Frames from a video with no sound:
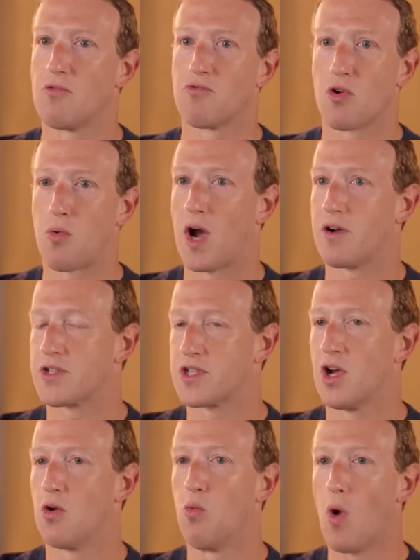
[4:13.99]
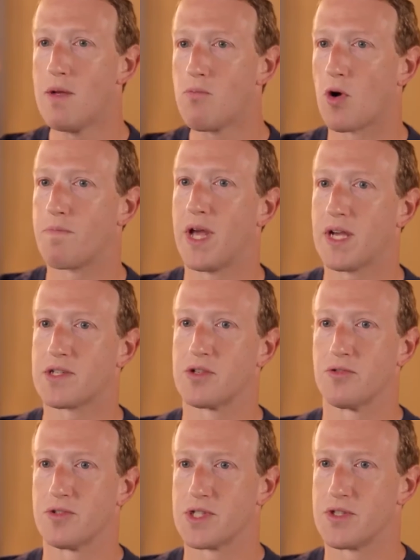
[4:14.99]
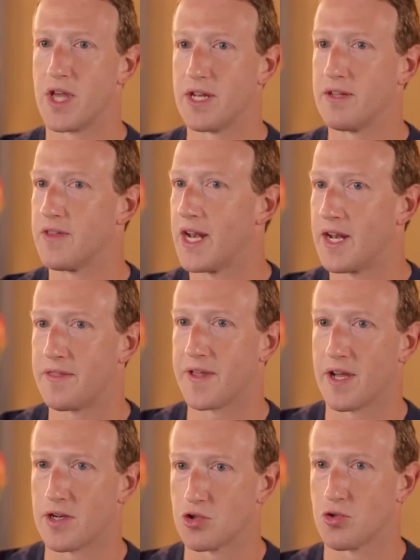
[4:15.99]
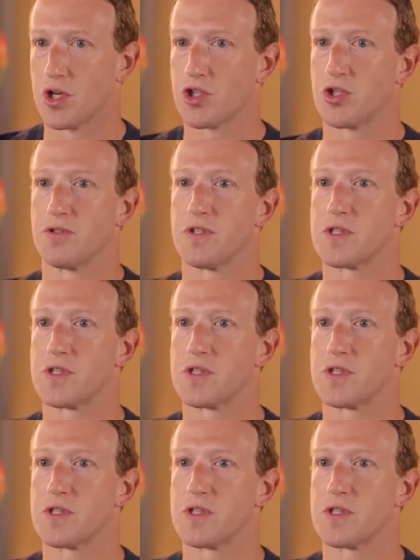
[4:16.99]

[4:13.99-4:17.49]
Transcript: requires way more pixels than anything on a traditional